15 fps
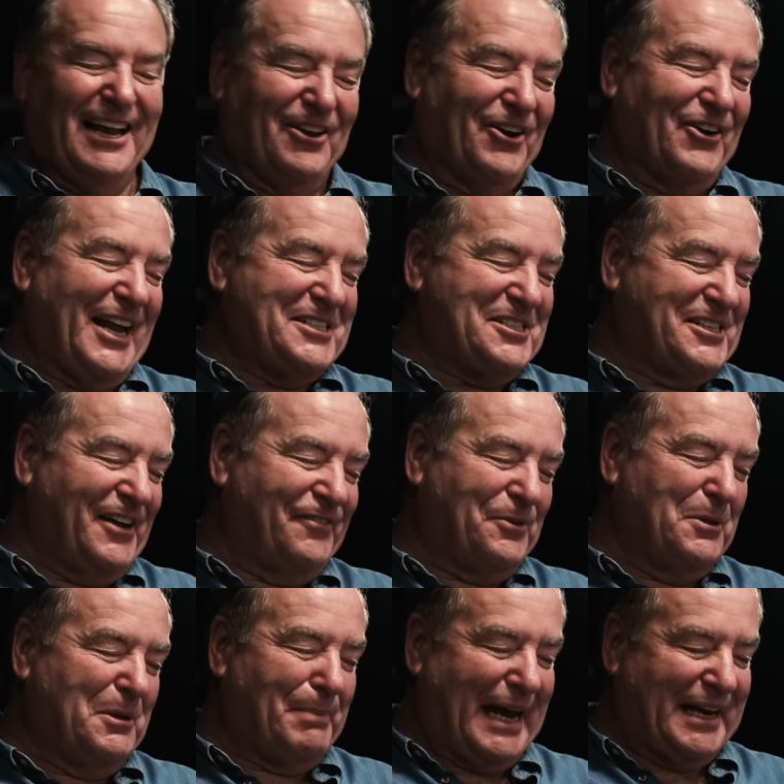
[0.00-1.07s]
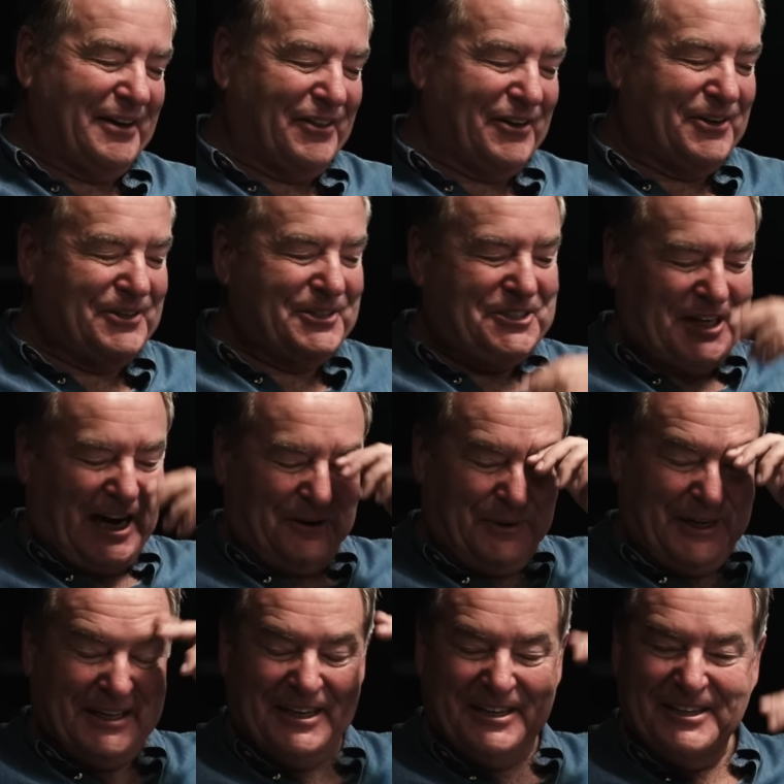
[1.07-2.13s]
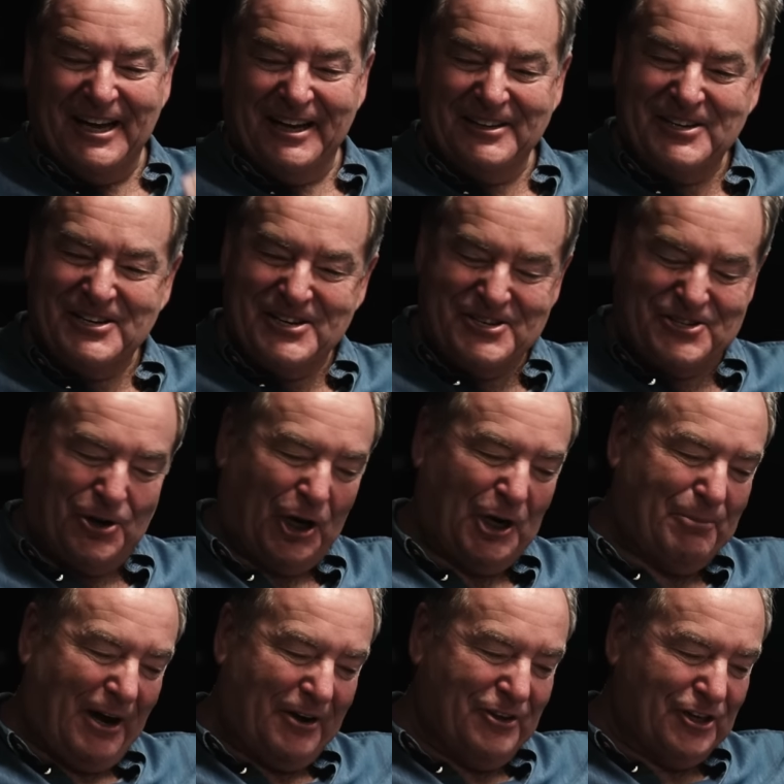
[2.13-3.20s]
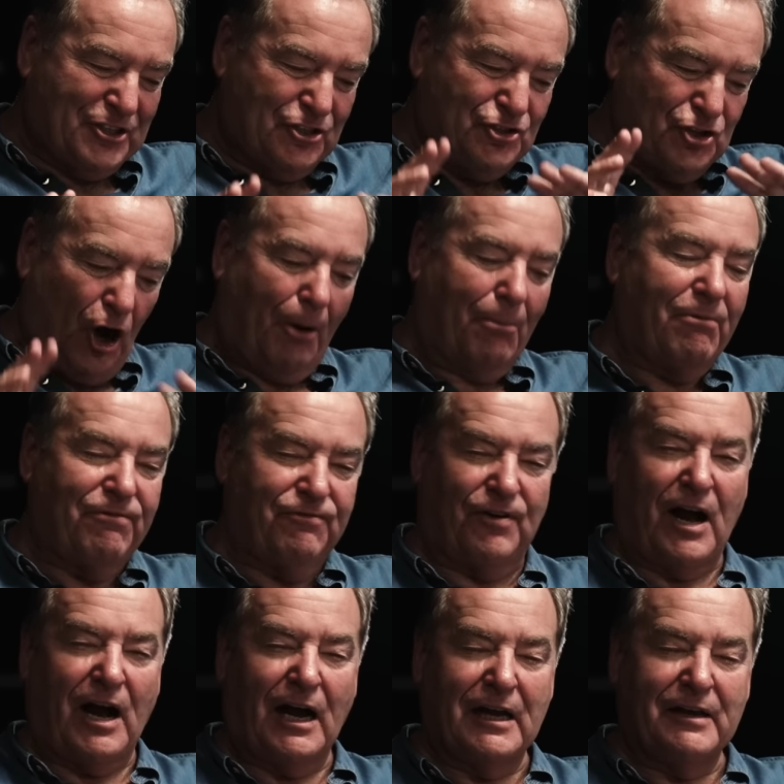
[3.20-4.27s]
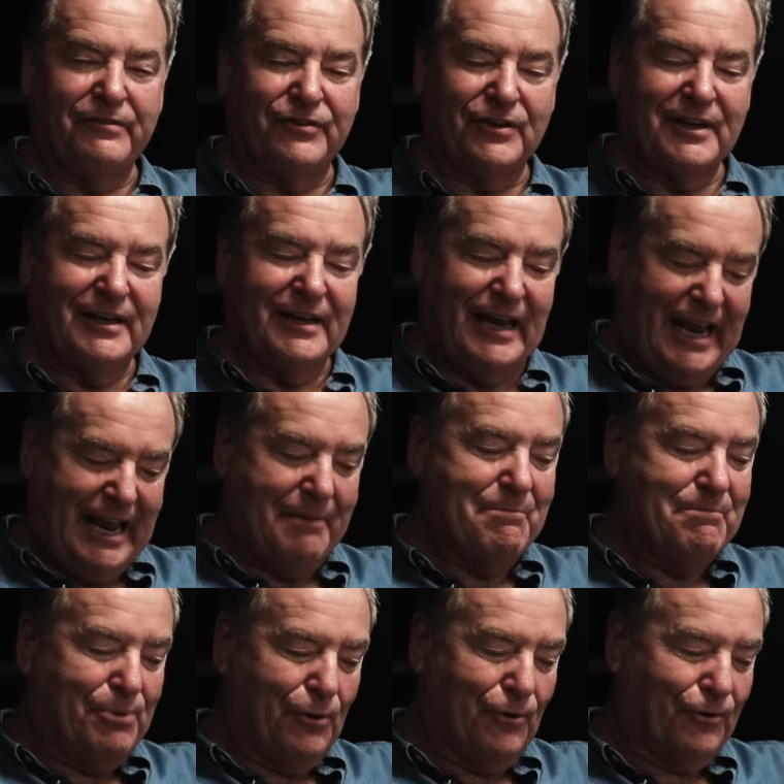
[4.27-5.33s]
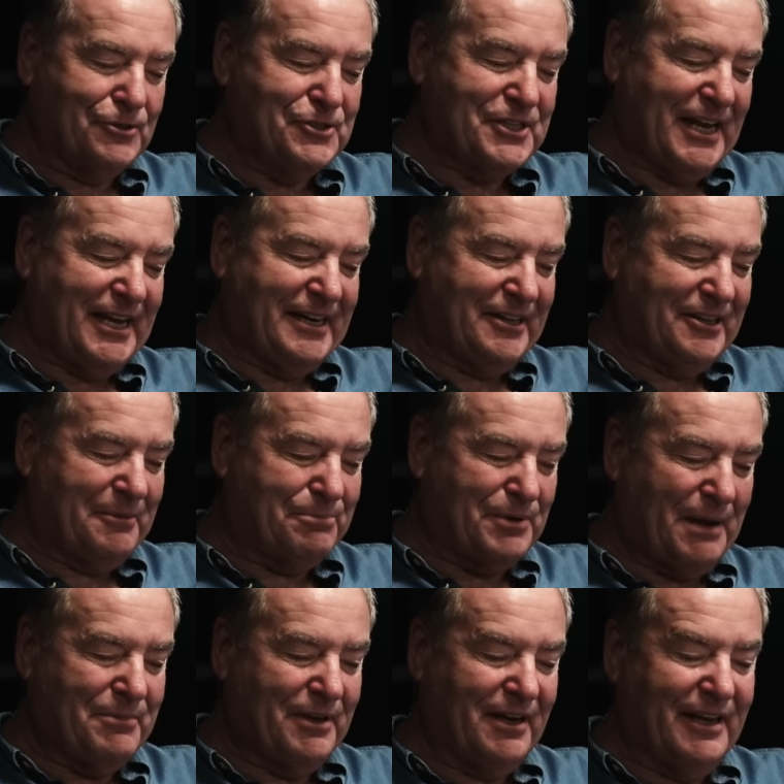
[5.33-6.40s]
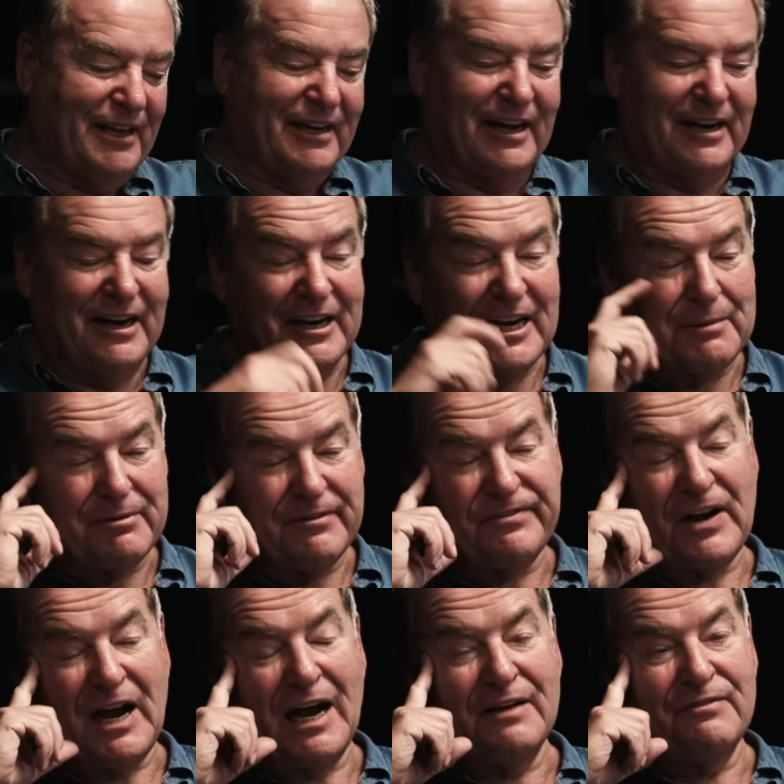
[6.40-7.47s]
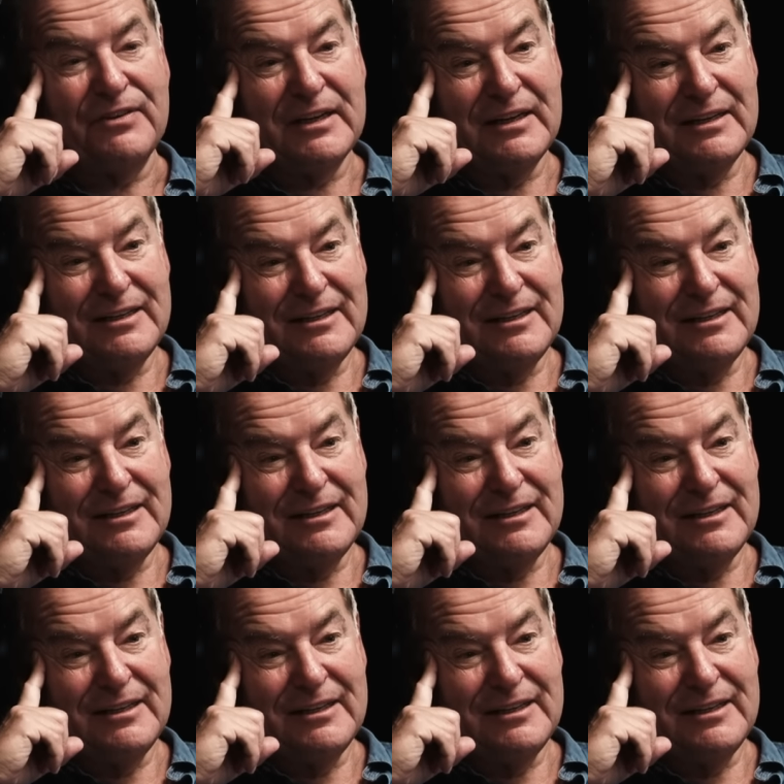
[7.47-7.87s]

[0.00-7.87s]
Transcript: Look, let's turn from the bad to the good, shall we? And and talk about your top five imports into the Premier League. And at number five,